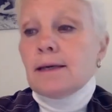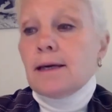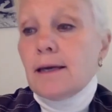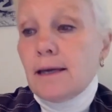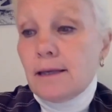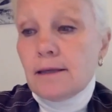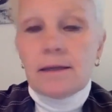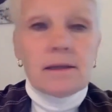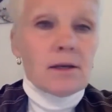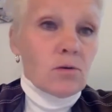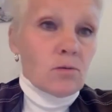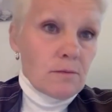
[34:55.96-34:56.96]
And in the
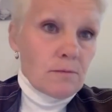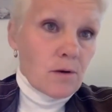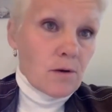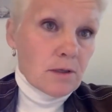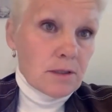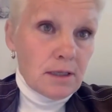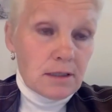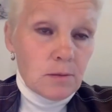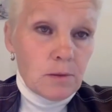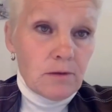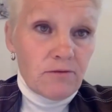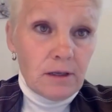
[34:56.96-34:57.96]
northern parts, like
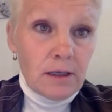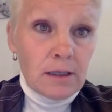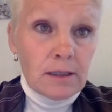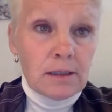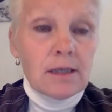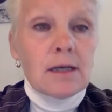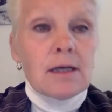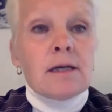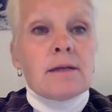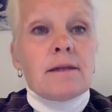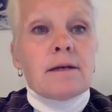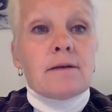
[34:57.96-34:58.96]
Sweden and Finland,
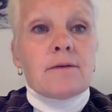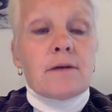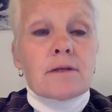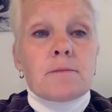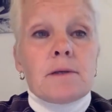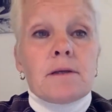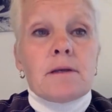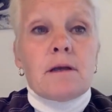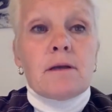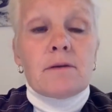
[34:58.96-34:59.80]
there has been a